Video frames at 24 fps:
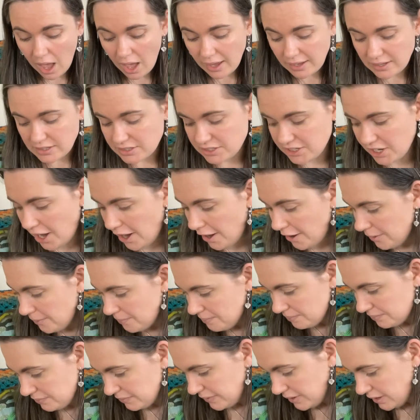So
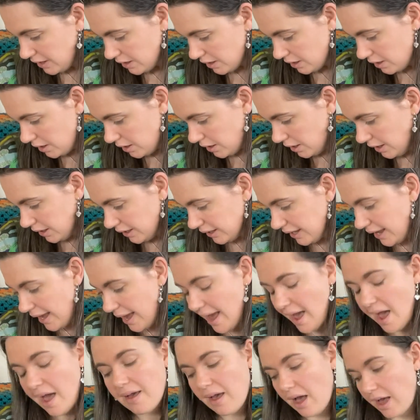
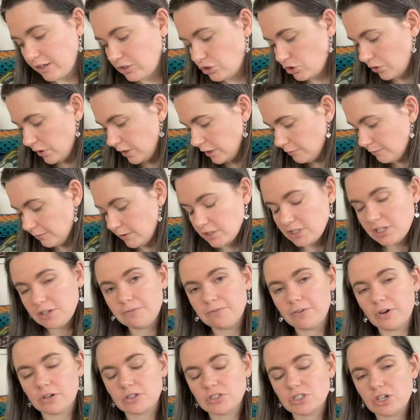yeah, I joined Flossy
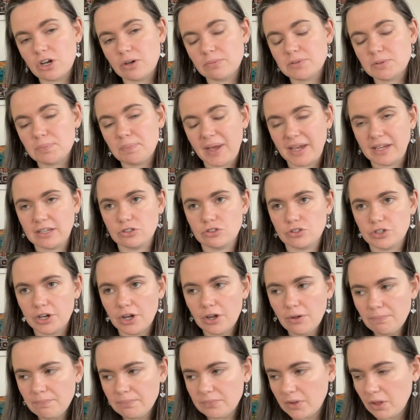Fox Shop's
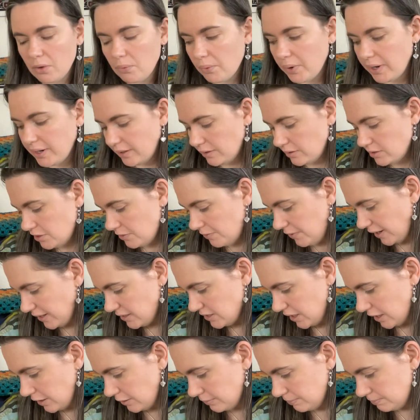Patreon. What else have I
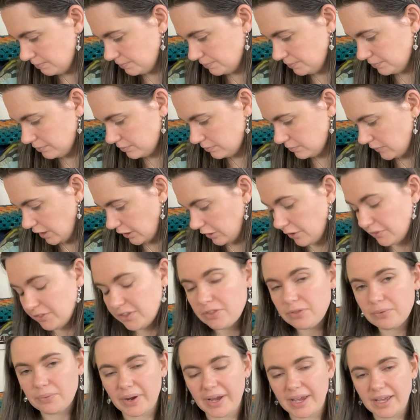done? I got the
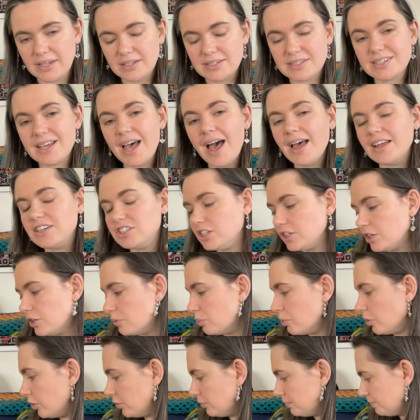threads. Jingle
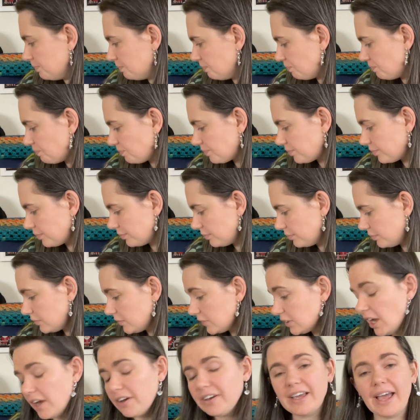Ball.
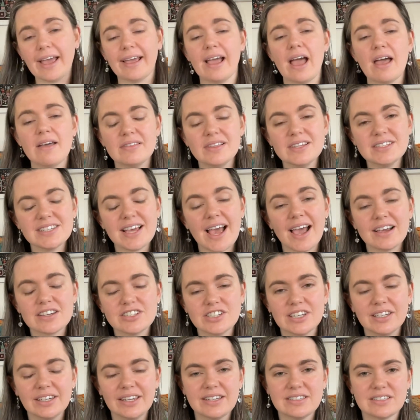Okay, and this
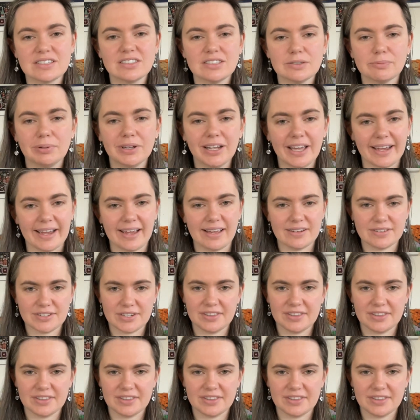actually leads into plans.